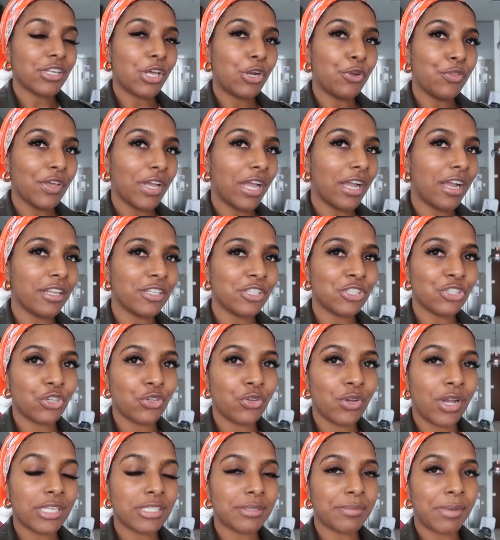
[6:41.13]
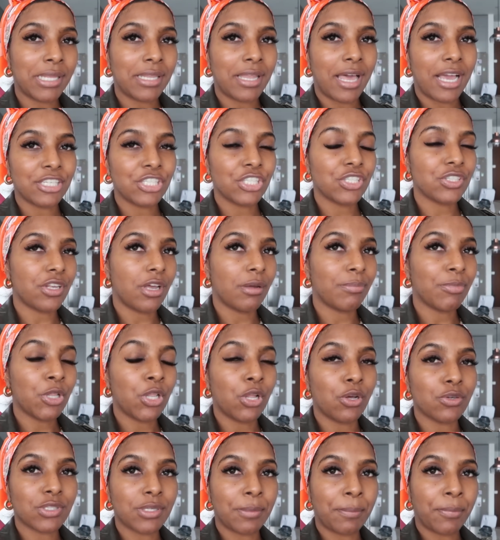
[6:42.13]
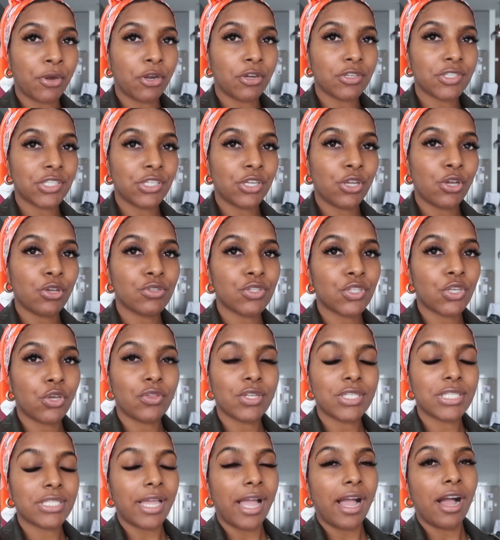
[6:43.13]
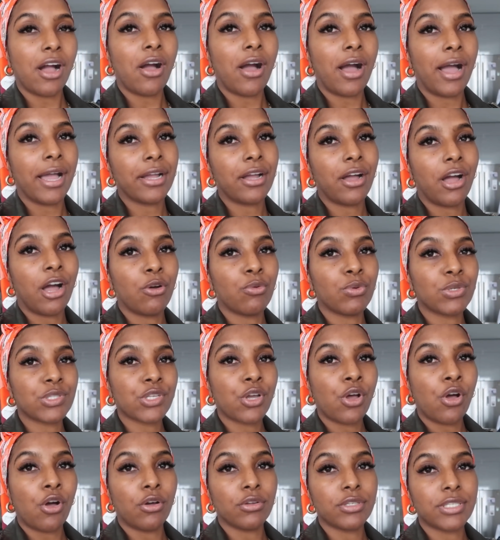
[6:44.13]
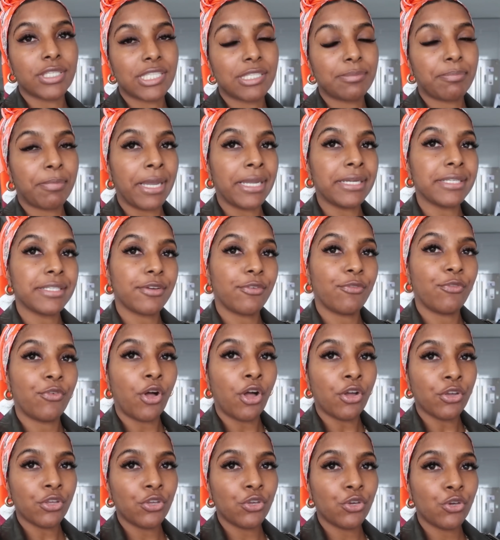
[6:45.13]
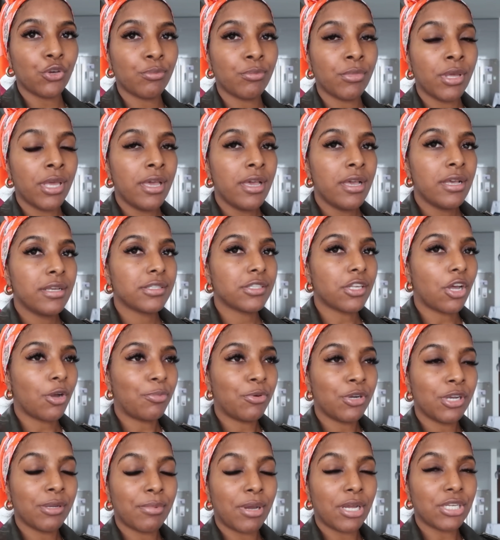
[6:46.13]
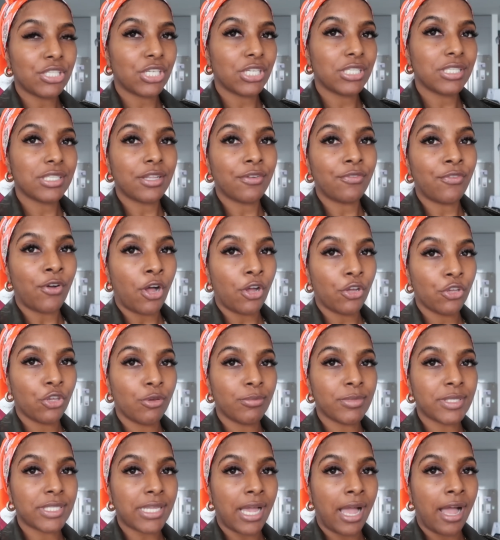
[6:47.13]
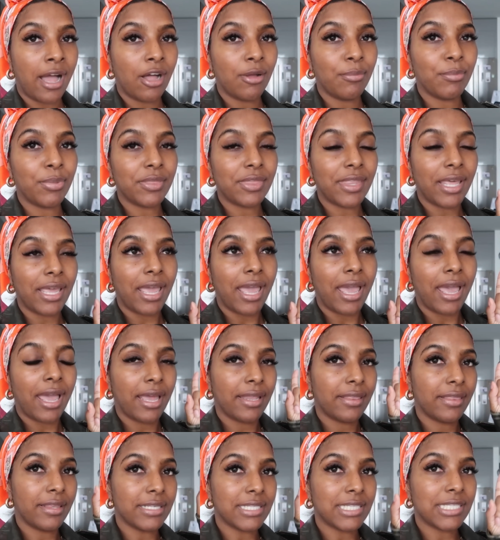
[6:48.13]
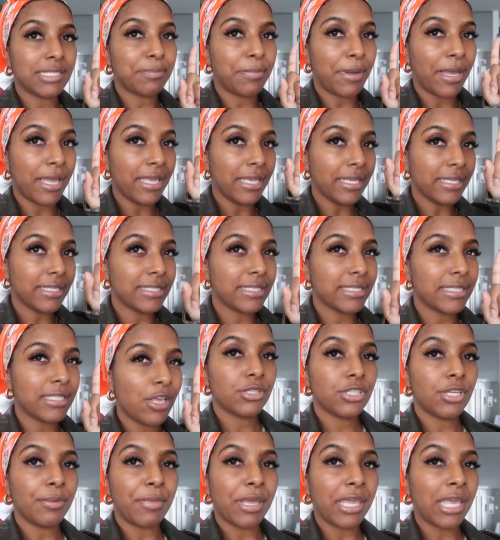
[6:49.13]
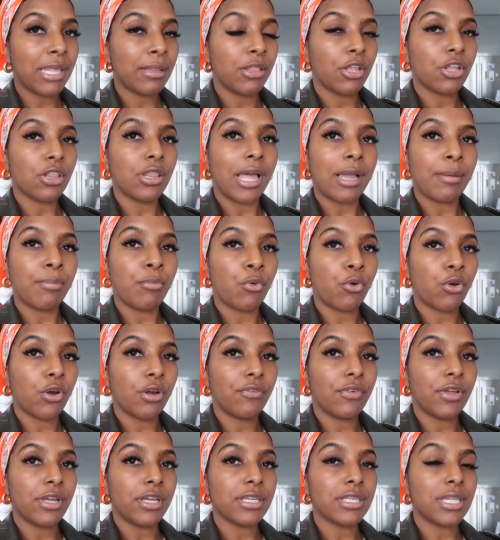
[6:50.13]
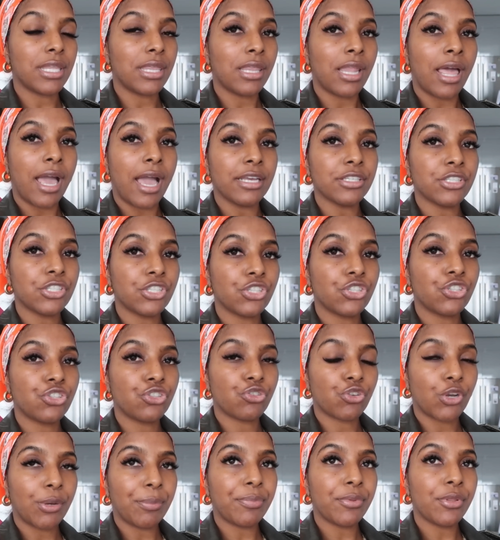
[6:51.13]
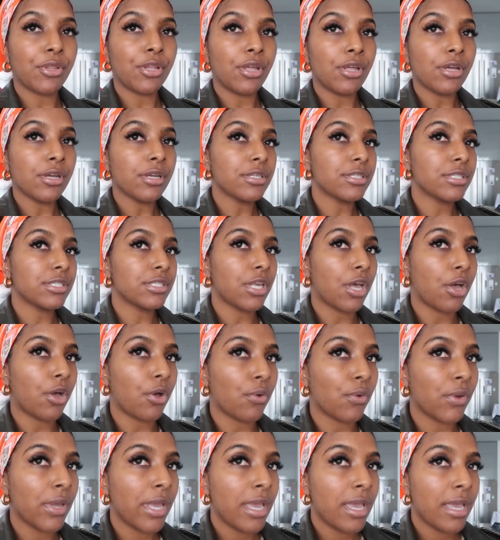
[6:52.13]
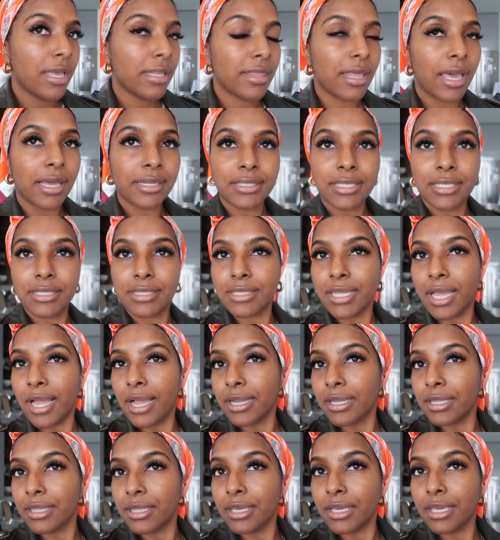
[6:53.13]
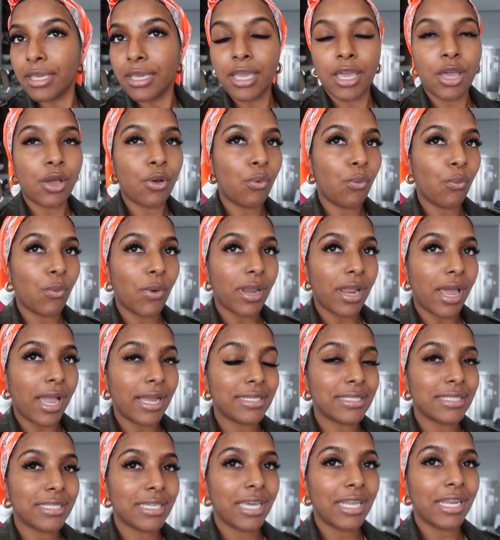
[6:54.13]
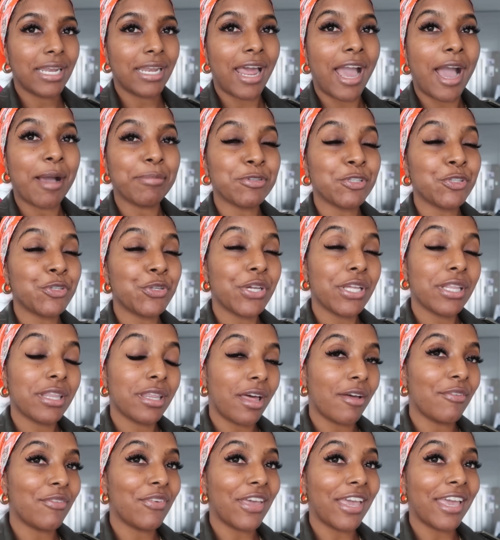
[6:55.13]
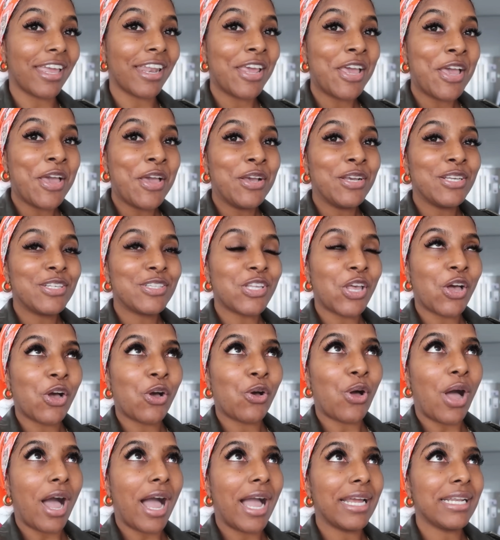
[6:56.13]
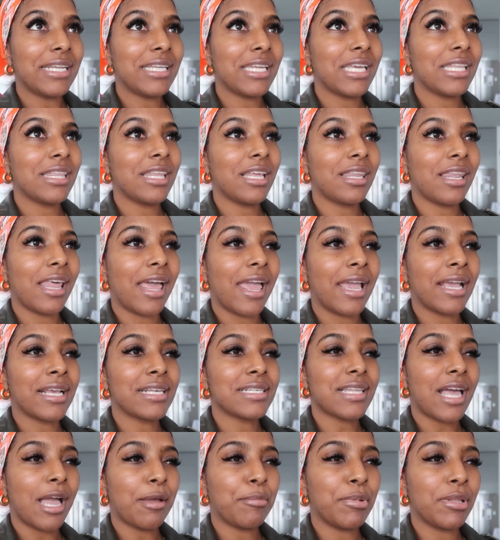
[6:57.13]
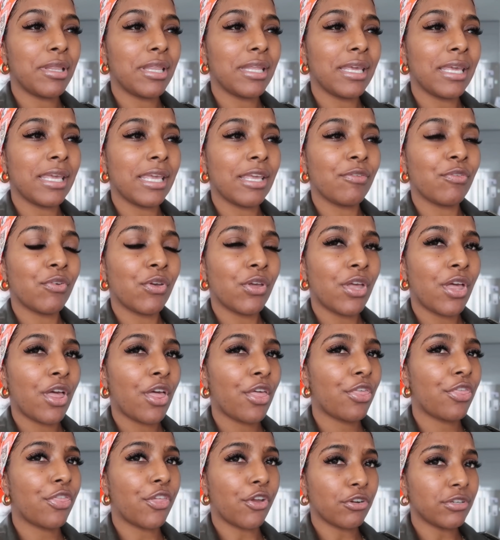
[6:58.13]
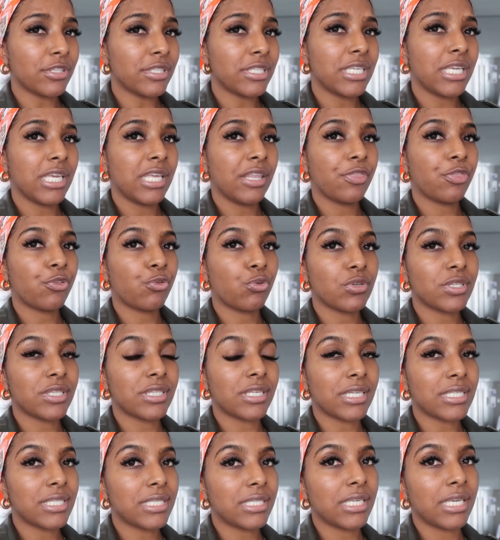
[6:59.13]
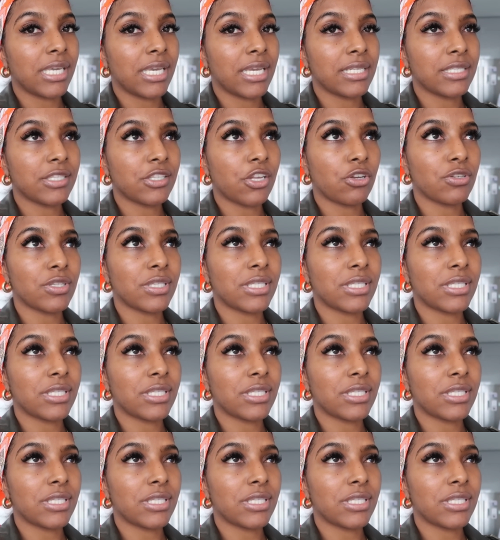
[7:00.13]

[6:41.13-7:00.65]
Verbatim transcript: so I don't think I got to show you guys my lashes up close and personal. So the style I got was called spiked volume. So pretty much it's the volume style, but they add the spikes to make it look like more of a lash strip look. So that's exactly what I did and I absolutely love it. So I did the lengths, I believe thirteen through sixteen. So